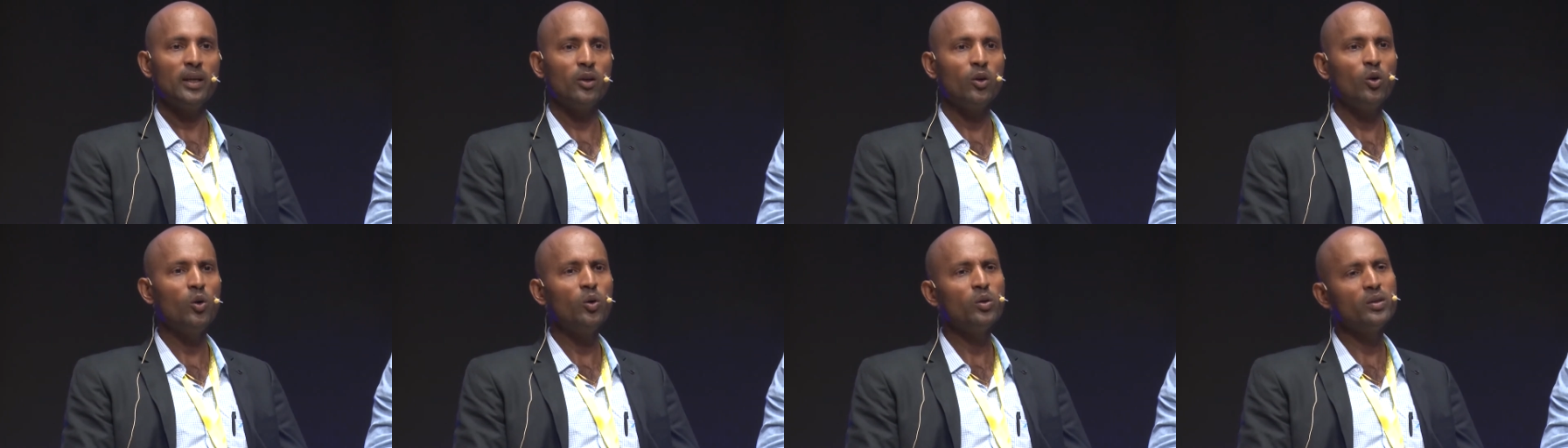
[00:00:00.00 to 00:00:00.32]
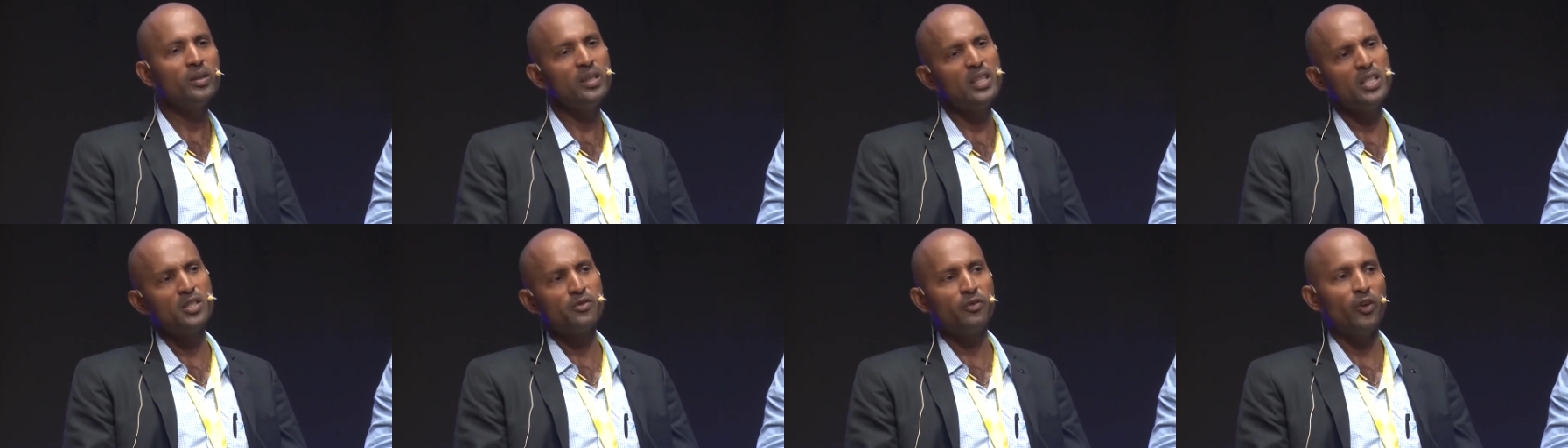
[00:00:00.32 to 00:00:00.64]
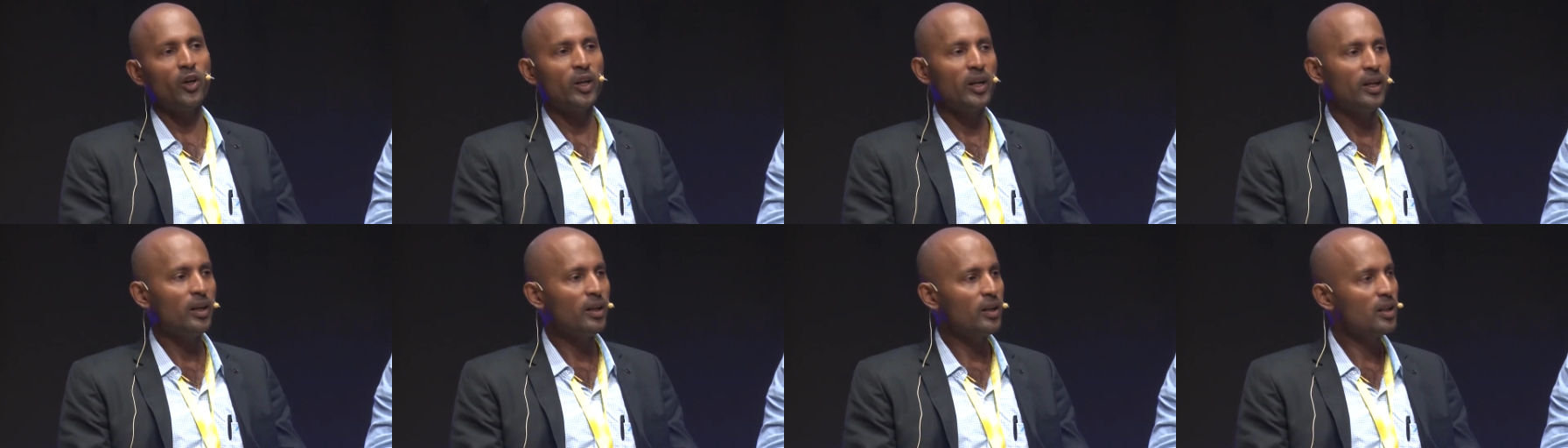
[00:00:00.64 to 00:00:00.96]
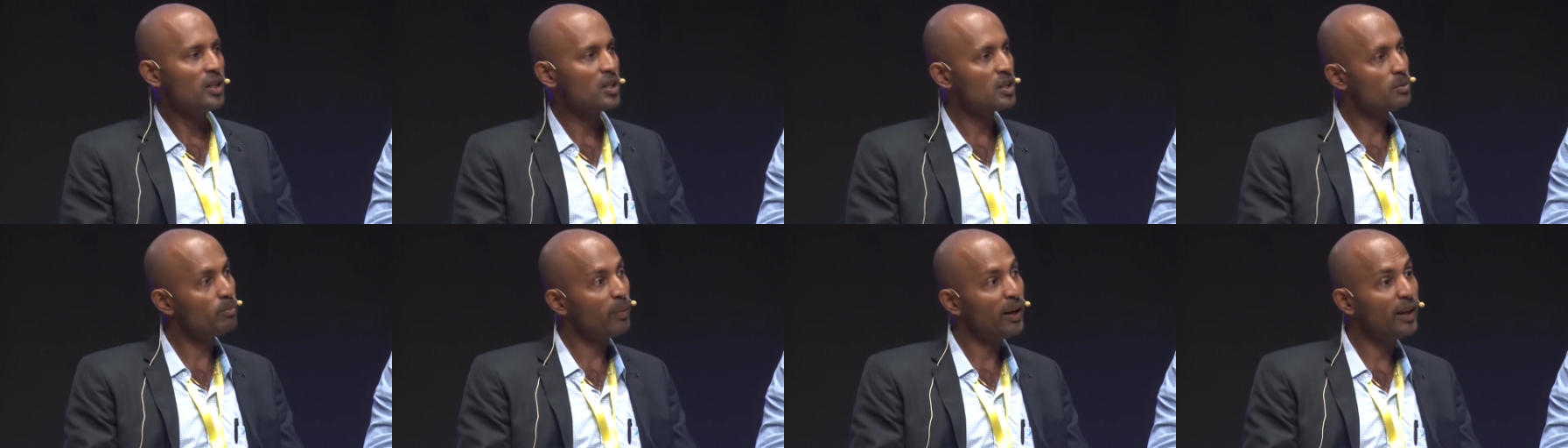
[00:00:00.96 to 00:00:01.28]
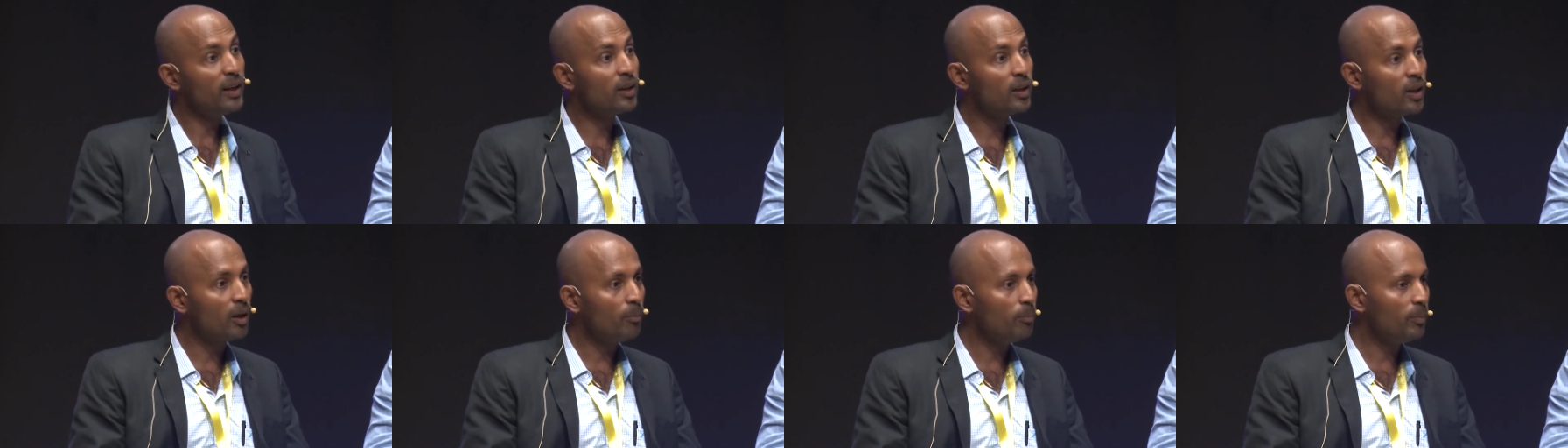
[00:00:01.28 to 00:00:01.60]
oh, these foreigners
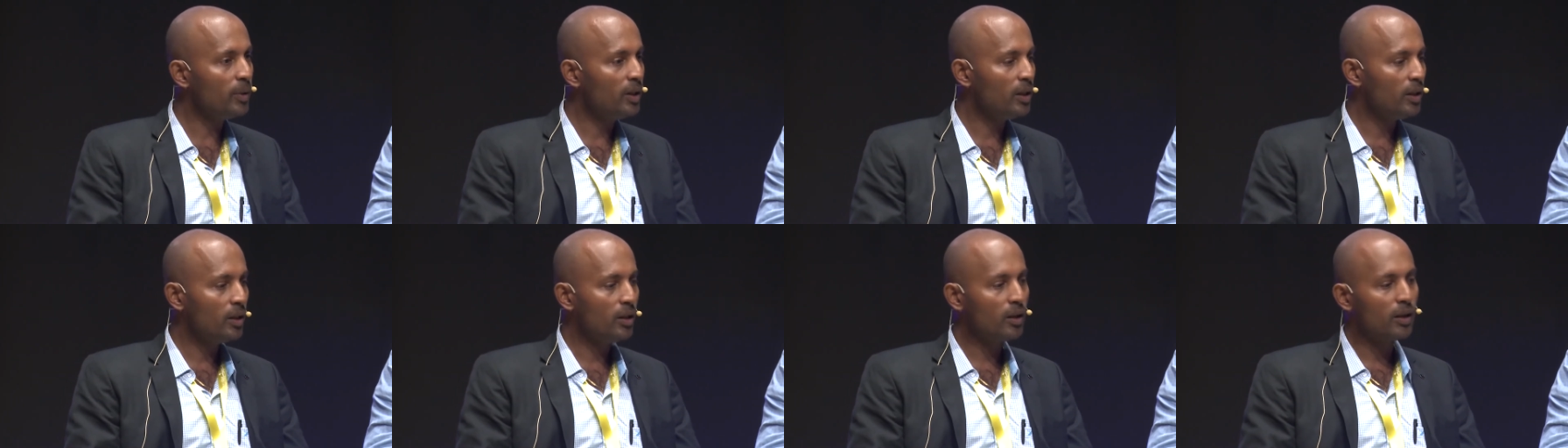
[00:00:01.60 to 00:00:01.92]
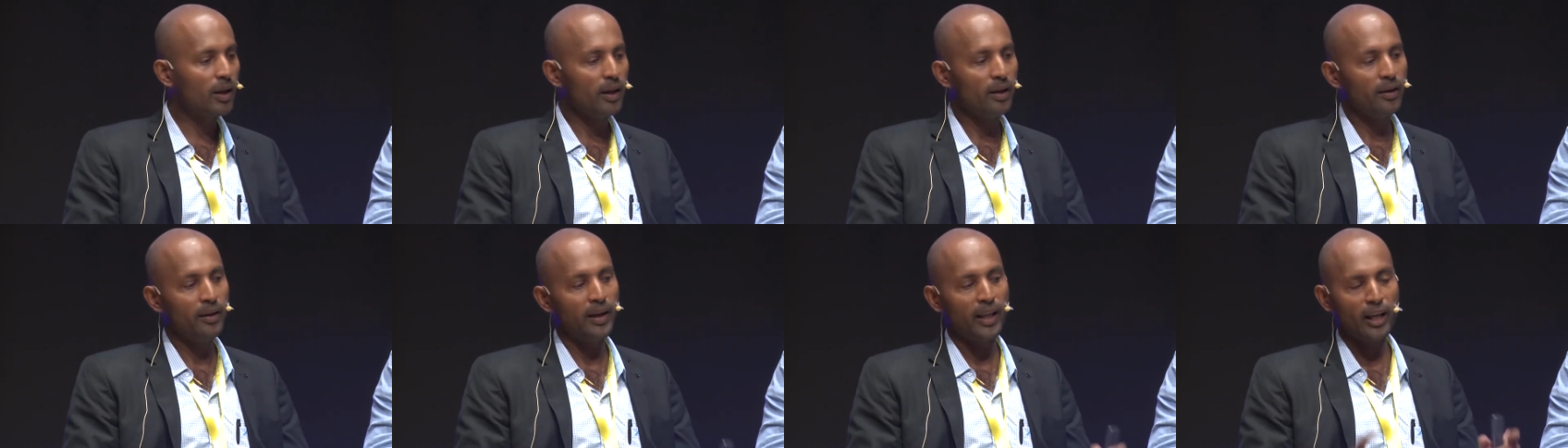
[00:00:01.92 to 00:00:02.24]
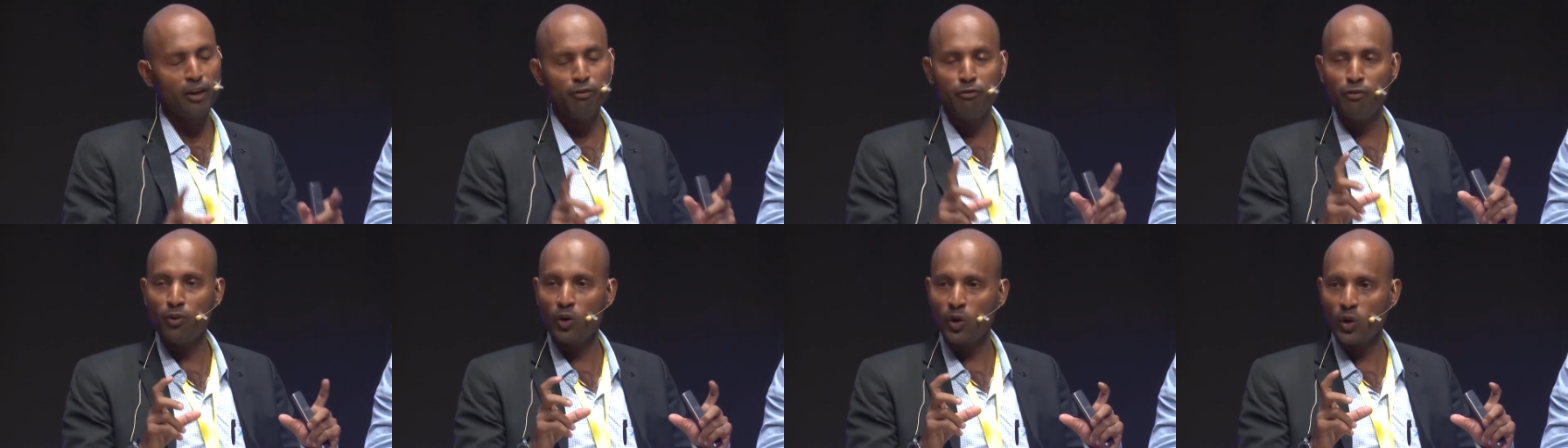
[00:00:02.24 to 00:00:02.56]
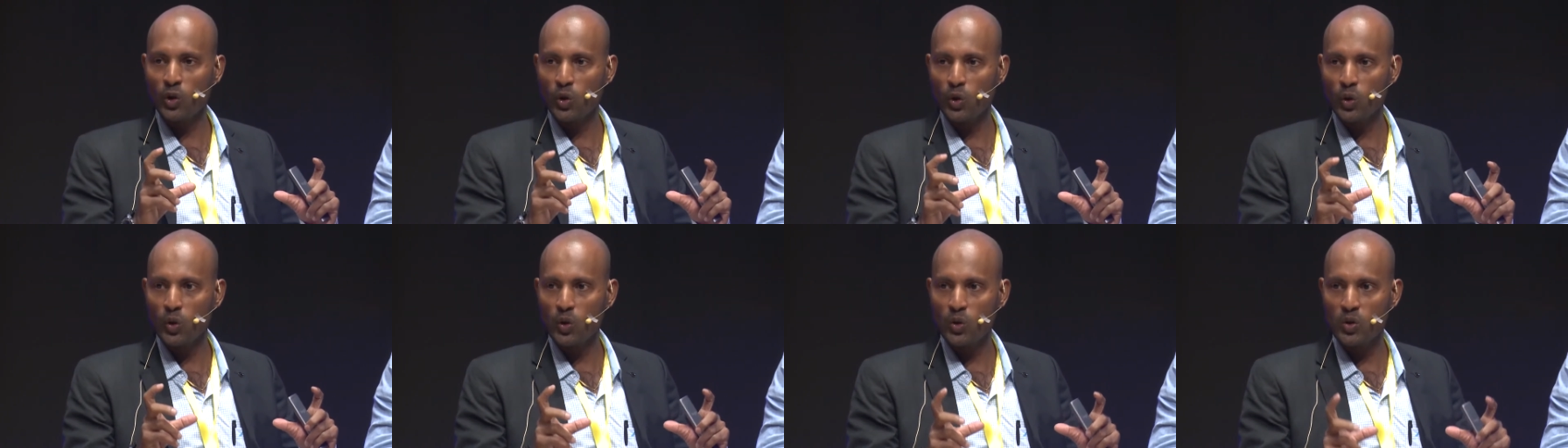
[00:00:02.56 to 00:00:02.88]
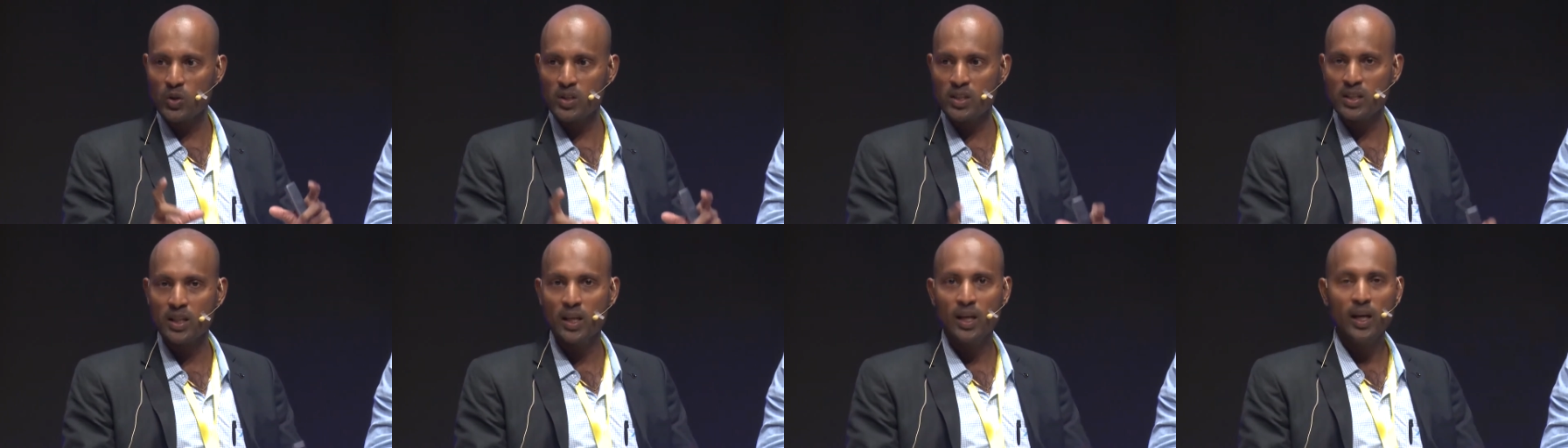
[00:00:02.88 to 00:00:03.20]
might come here and take
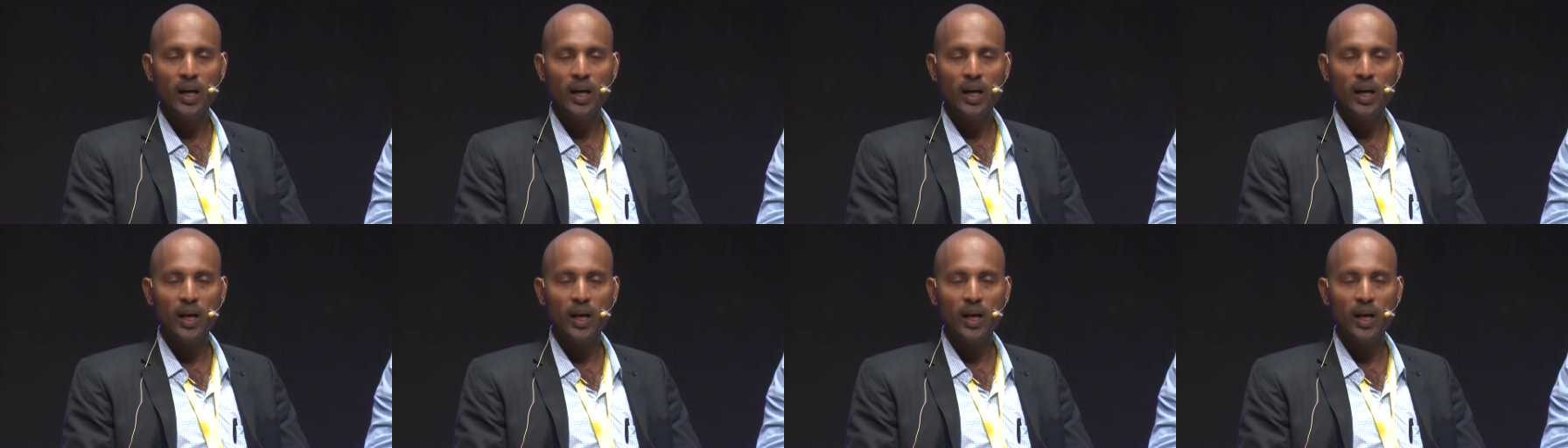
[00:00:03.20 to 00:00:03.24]
photos